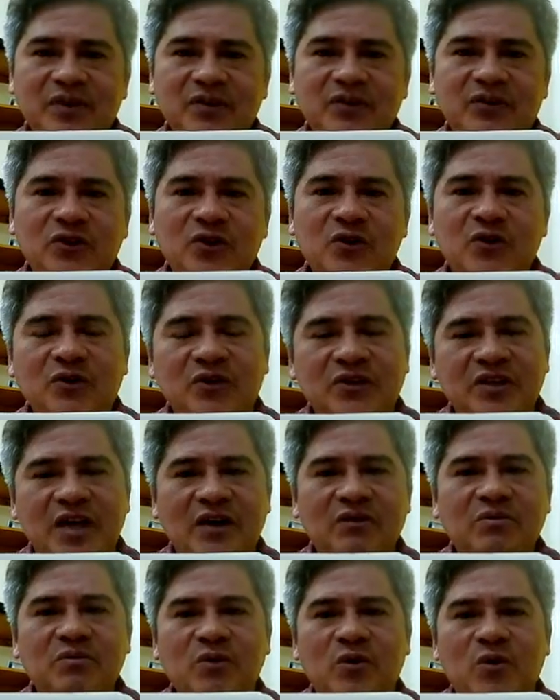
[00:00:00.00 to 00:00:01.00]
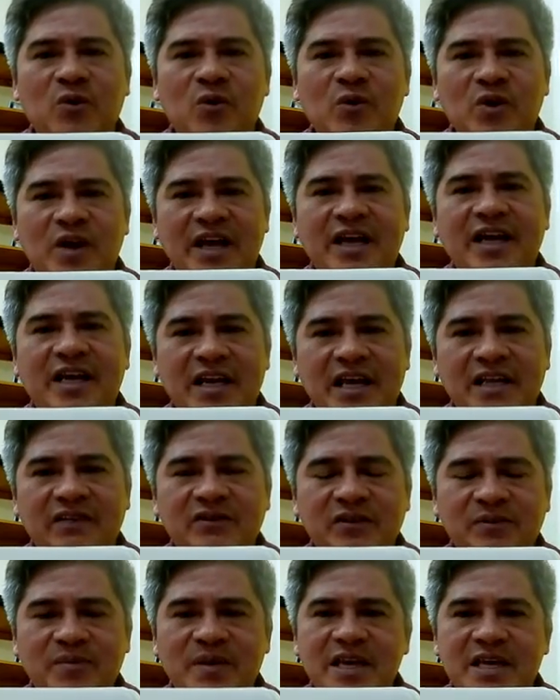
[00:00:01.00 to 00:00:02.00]
so you sound more like a native
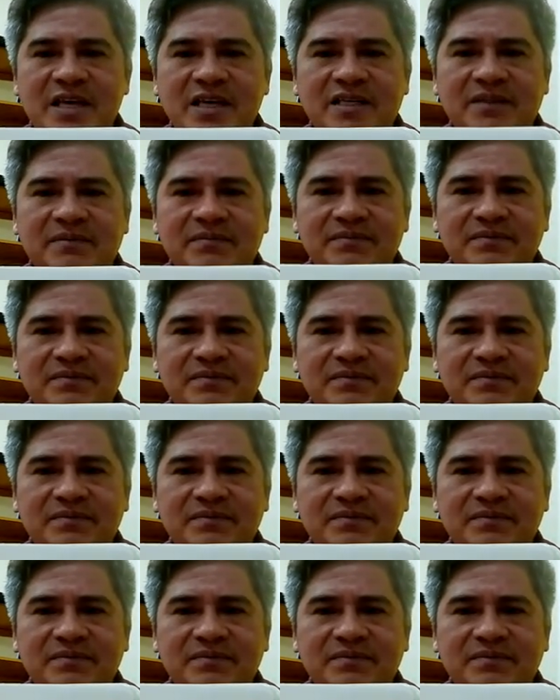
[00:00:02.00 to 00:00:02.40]
speaker.